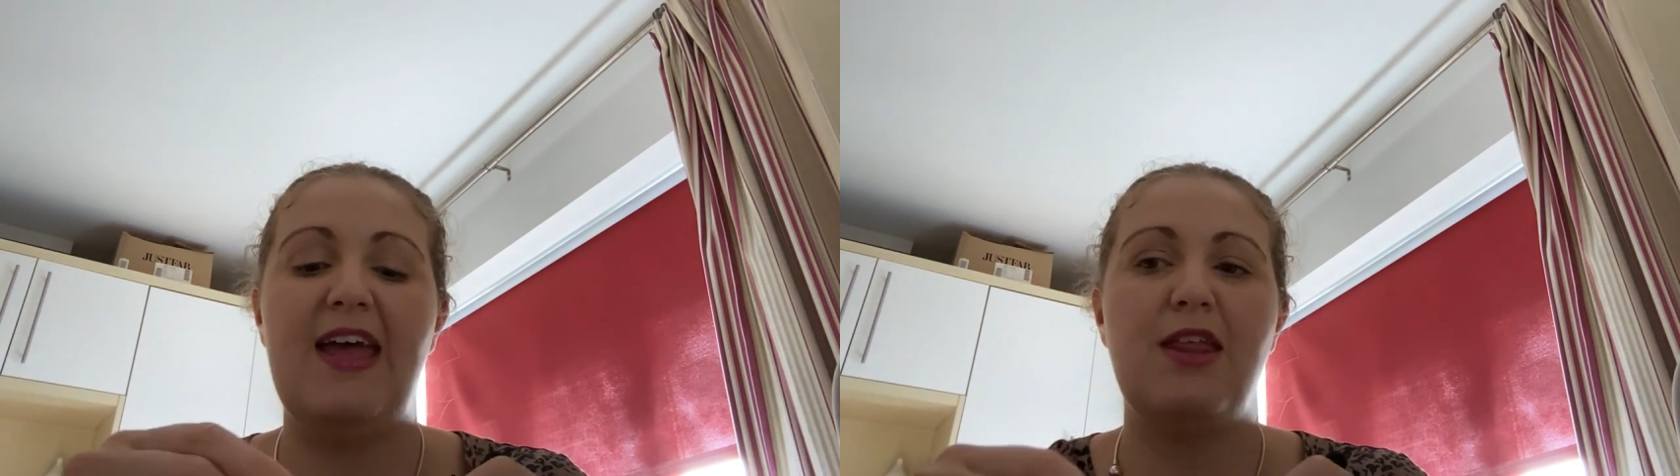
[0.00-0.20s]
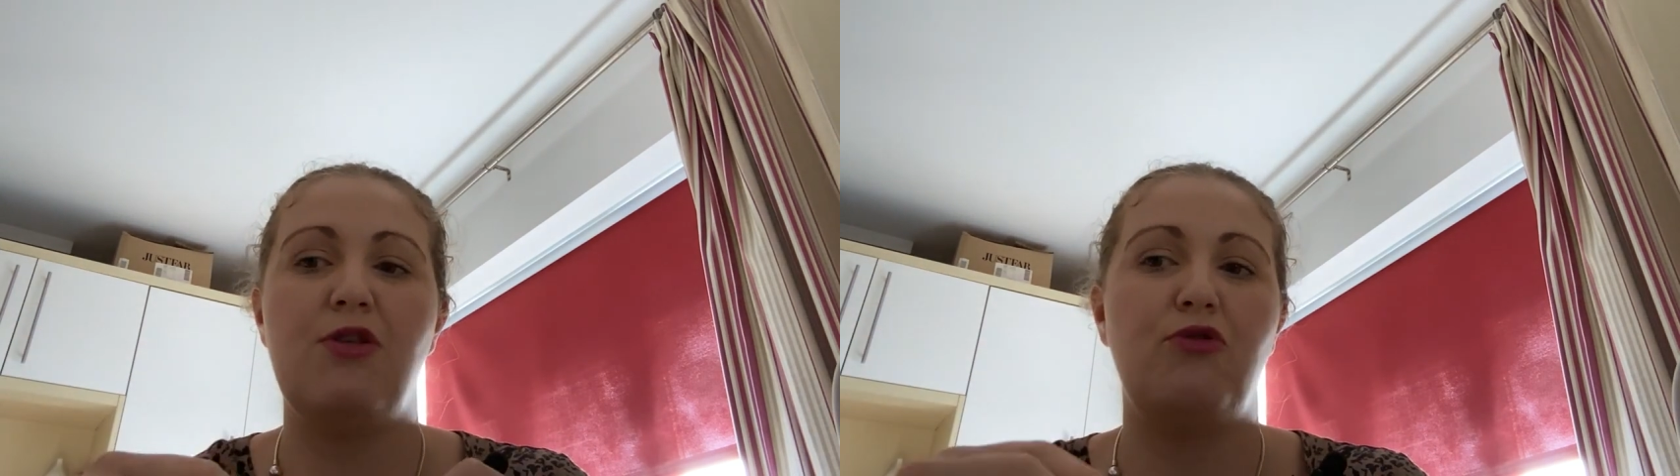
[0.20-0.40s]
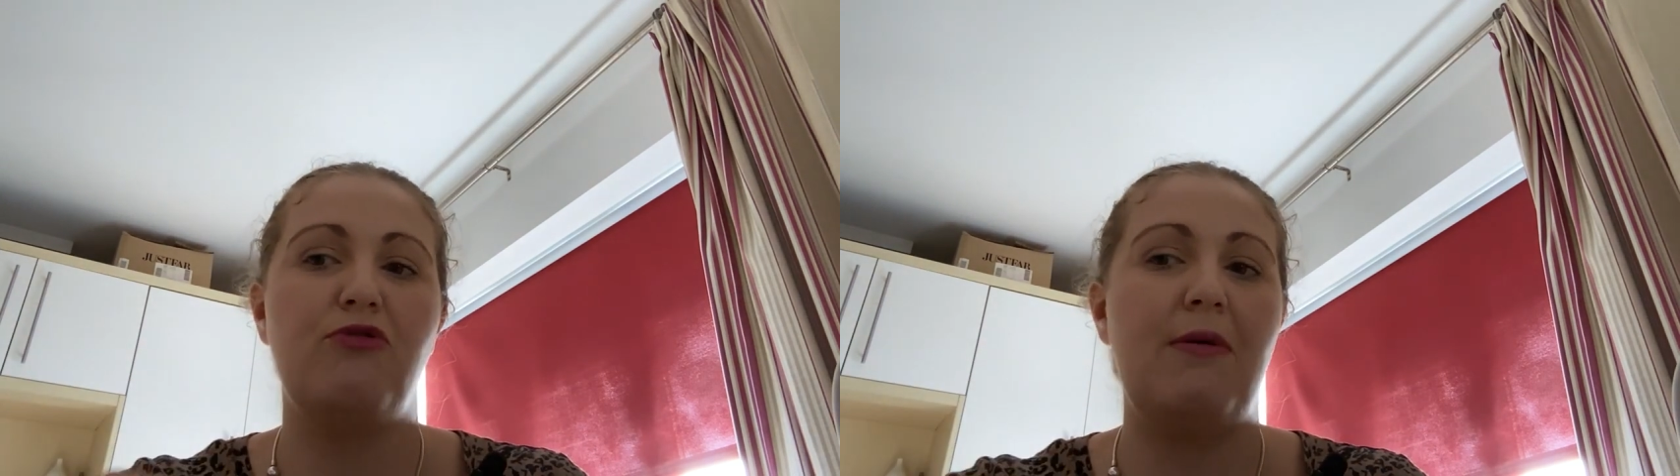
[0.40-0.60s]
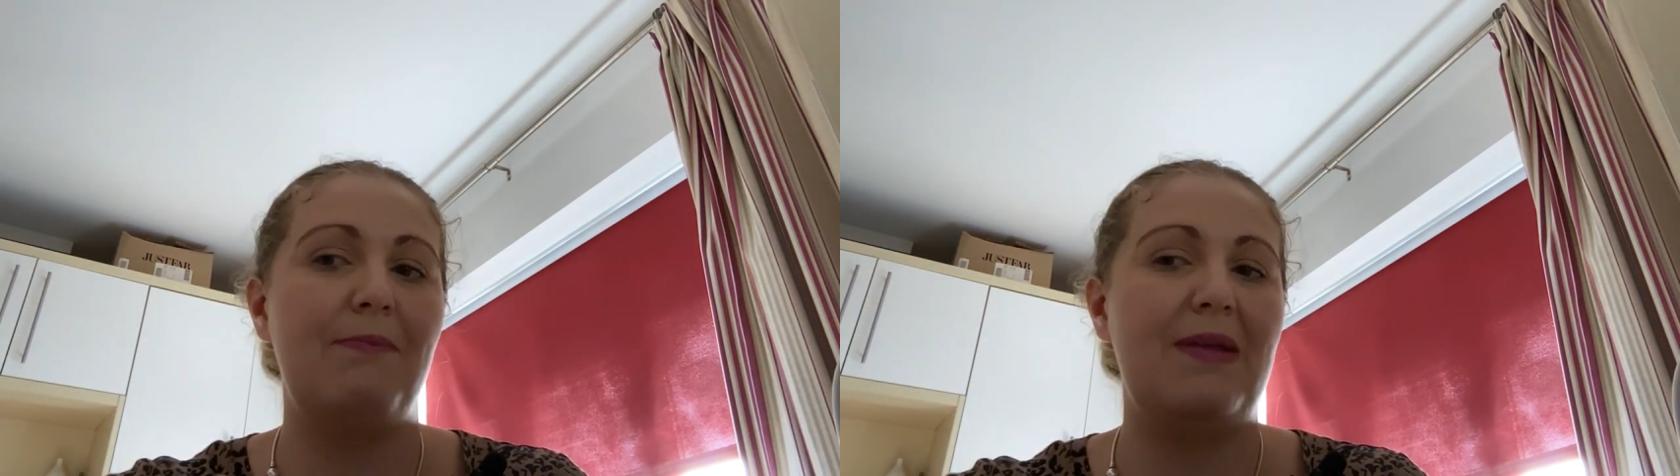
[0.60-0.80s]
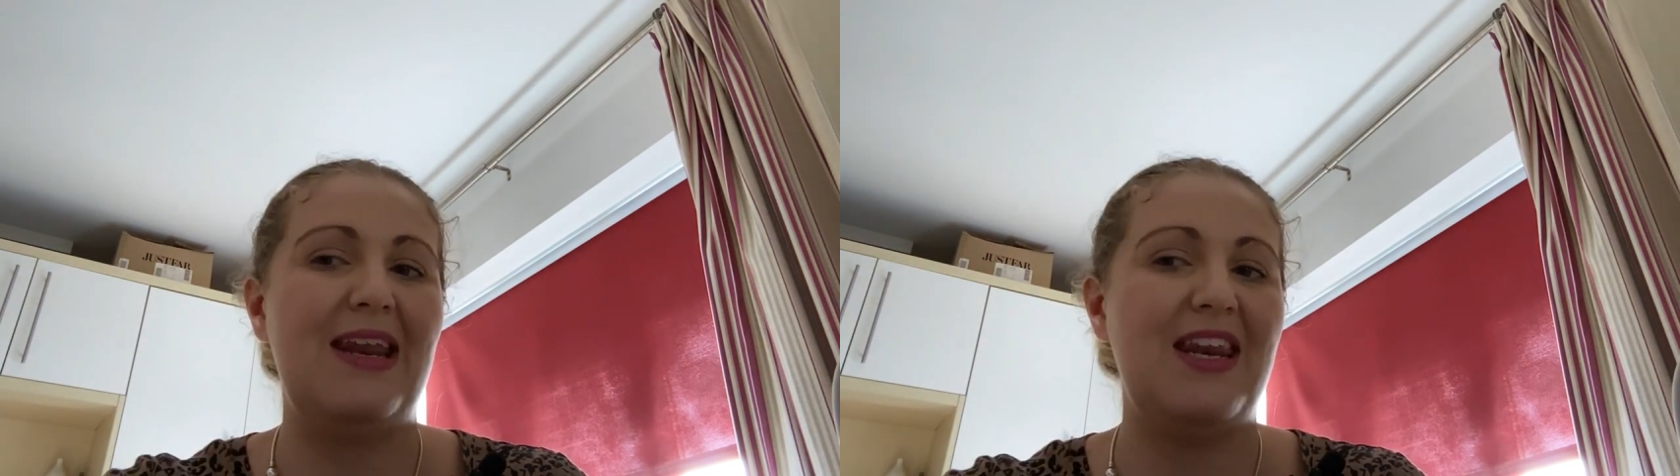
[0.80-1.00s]
It's not
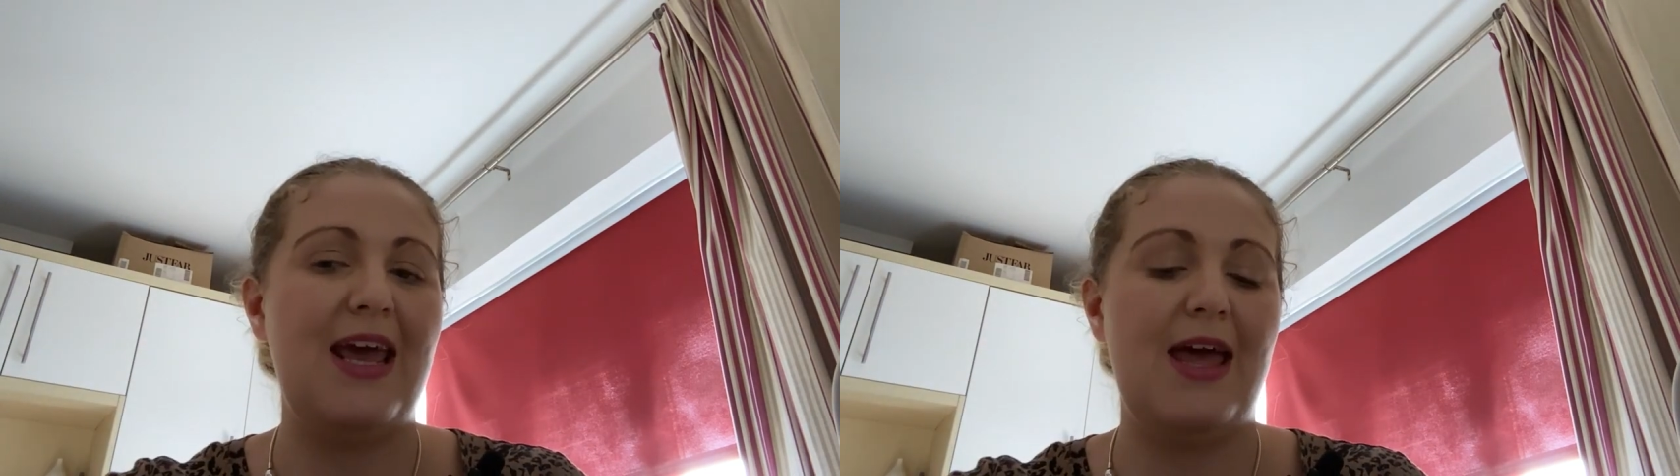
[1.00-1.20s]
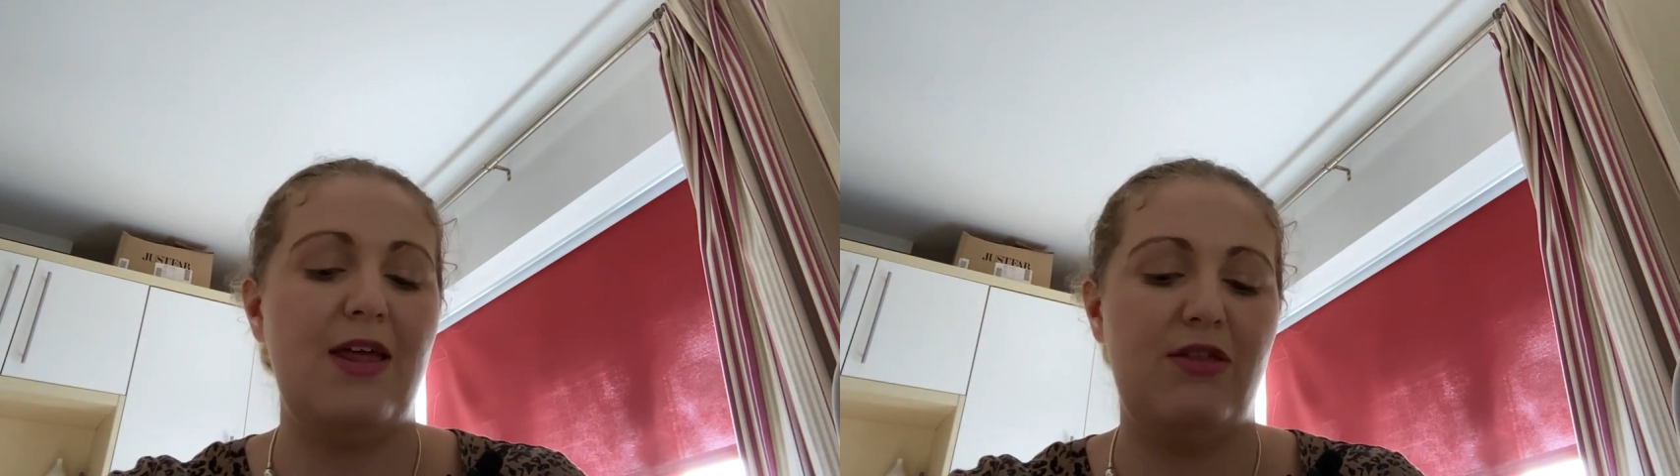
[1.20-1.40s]
crumbling yet.